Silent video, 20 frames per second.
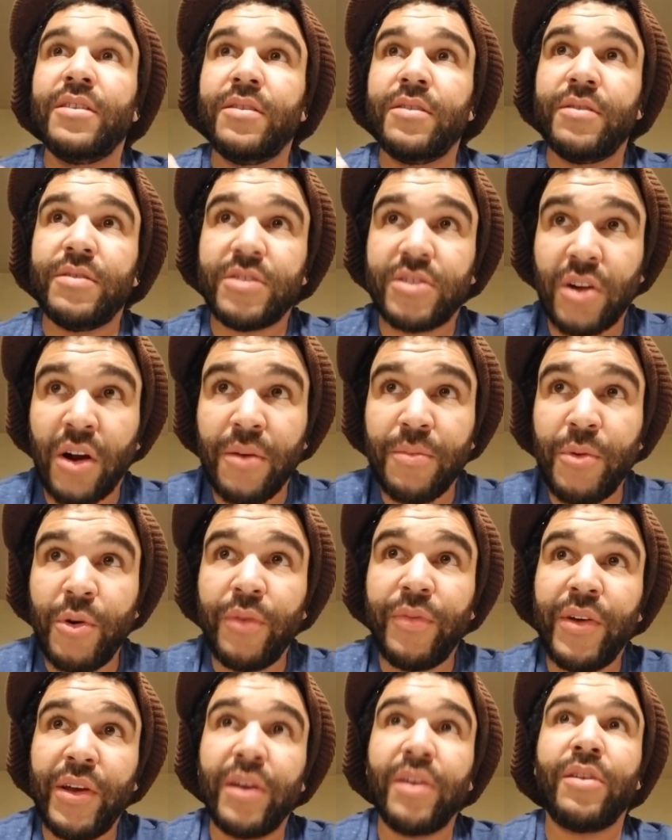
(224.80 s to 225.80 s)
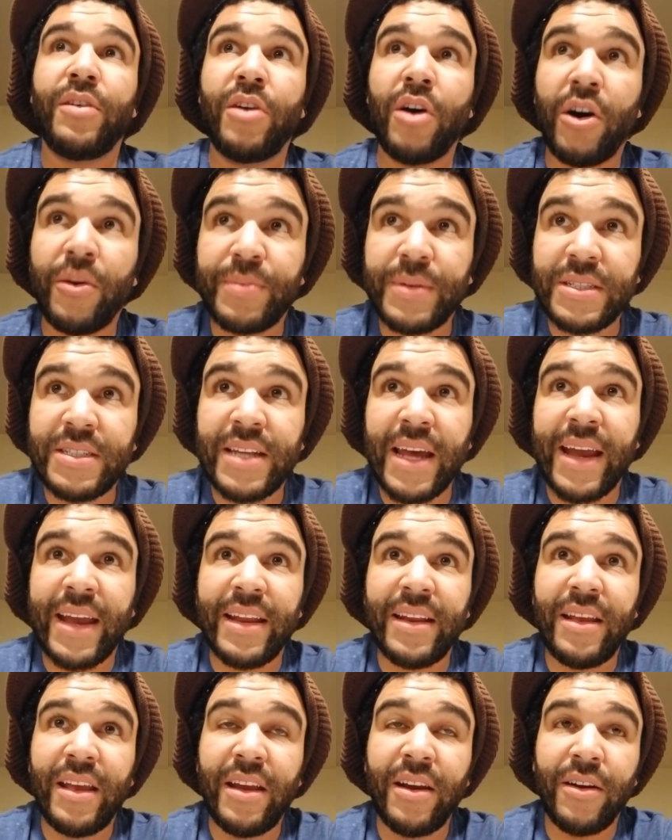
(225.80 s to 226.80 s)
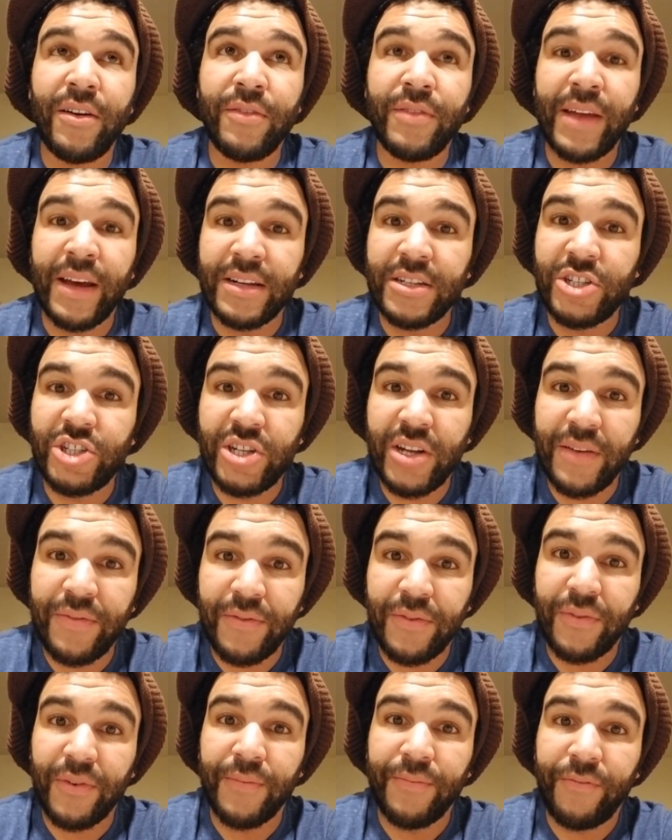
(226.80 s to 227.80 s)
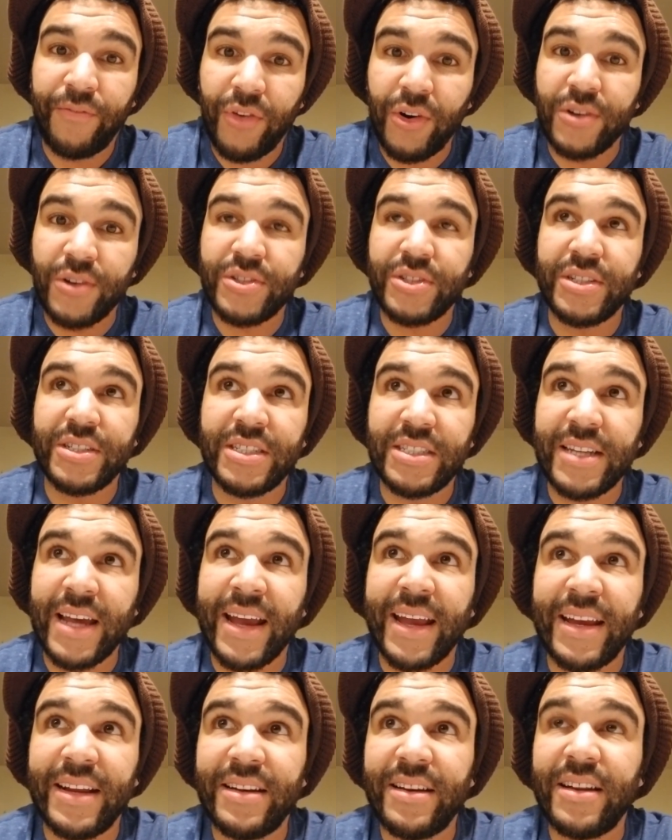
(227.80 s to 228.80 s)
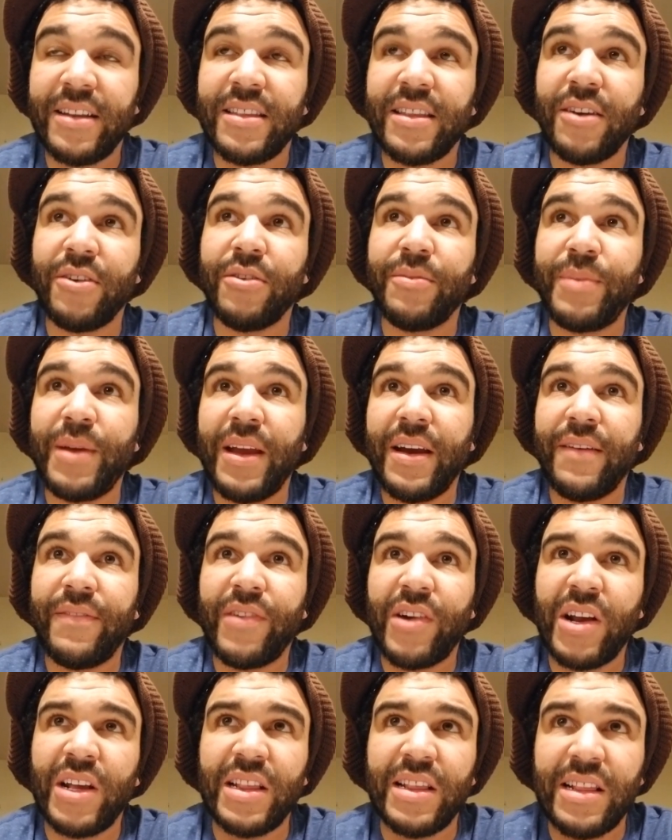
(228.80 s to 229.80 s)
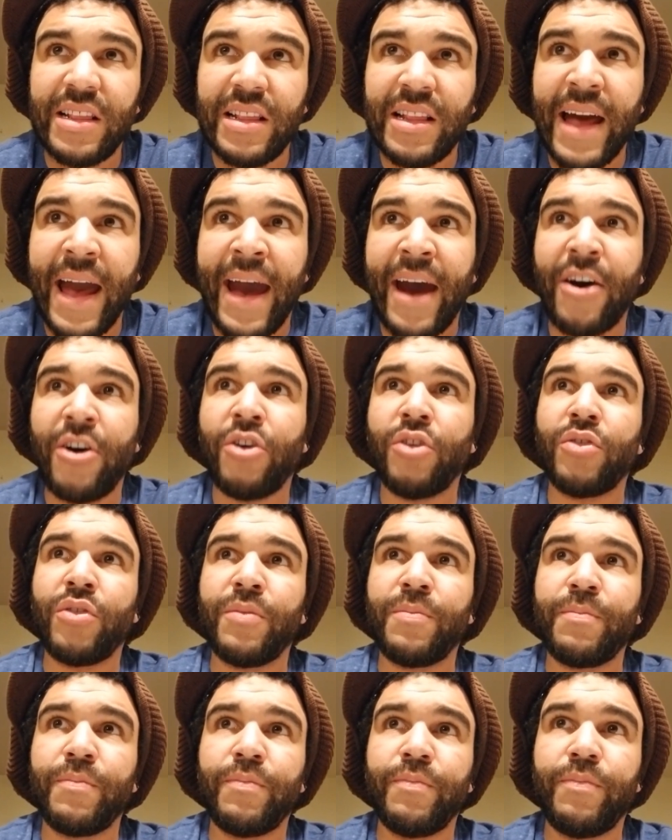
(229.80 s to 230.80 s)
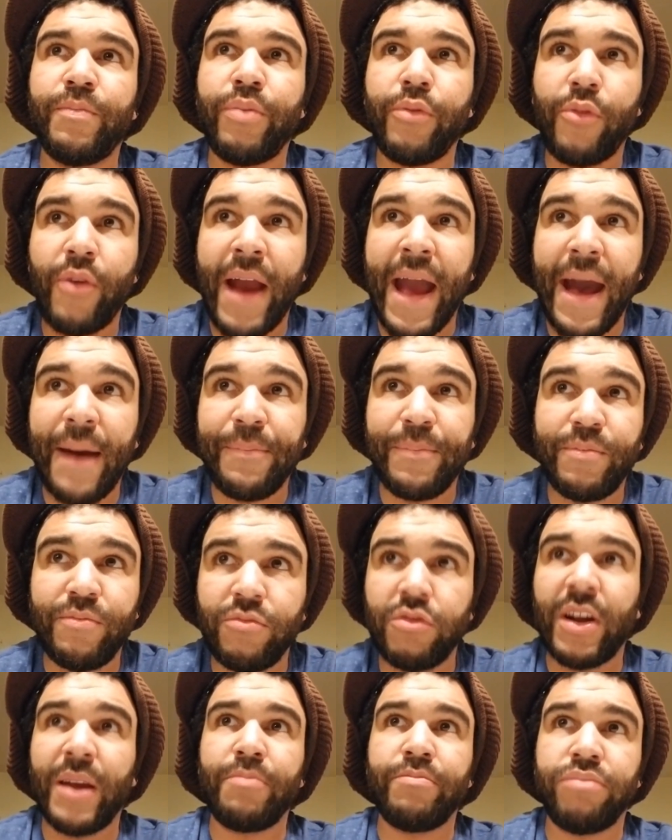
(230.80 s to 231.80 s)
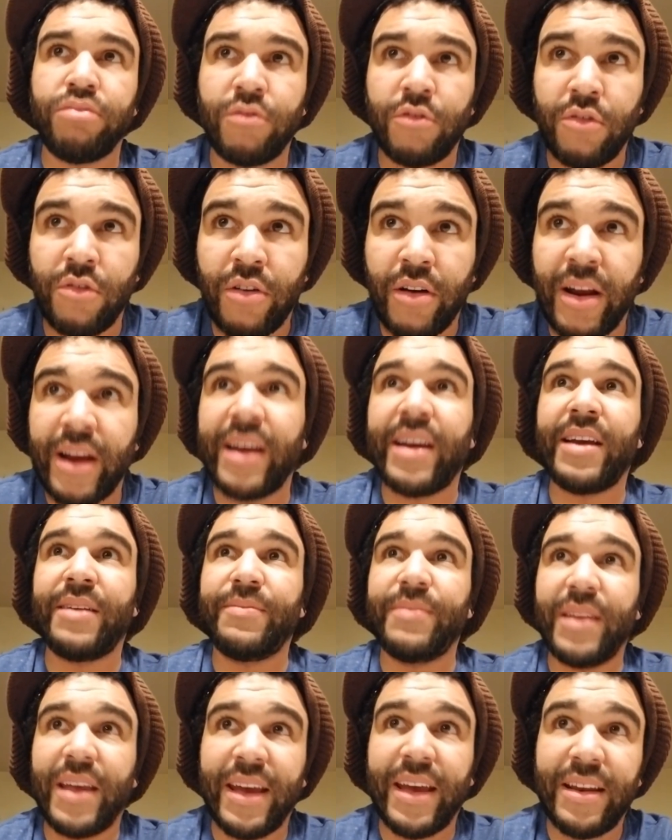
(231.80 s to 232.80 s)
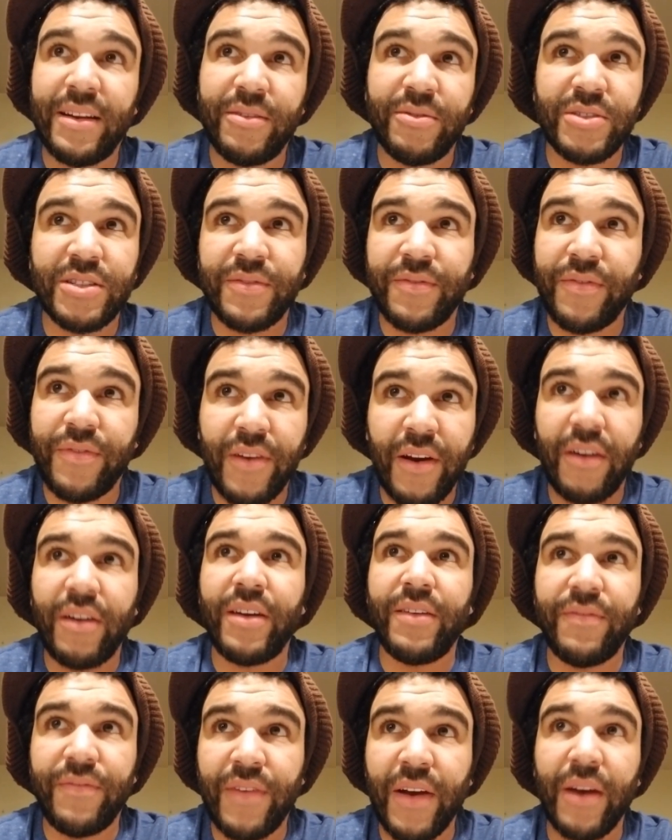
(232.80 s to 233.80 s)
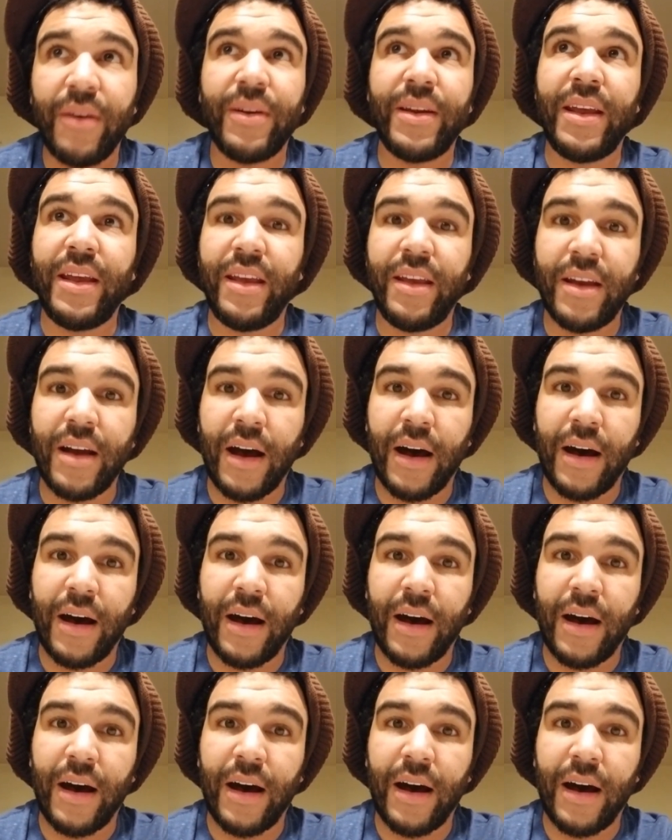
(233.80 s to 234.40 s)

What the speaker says: start moving, go up to second gear. That shift from first to second, there would be a very loud brap, and it was very, very,